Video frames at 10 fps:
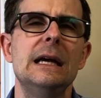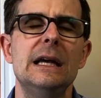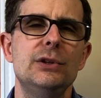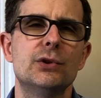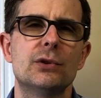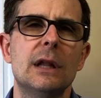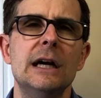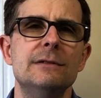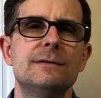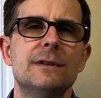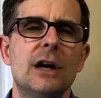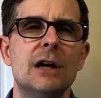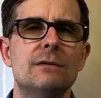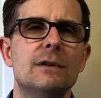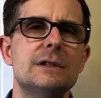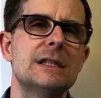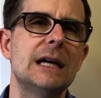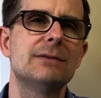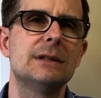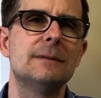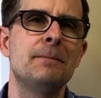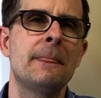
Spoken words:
in your life. Verse 7.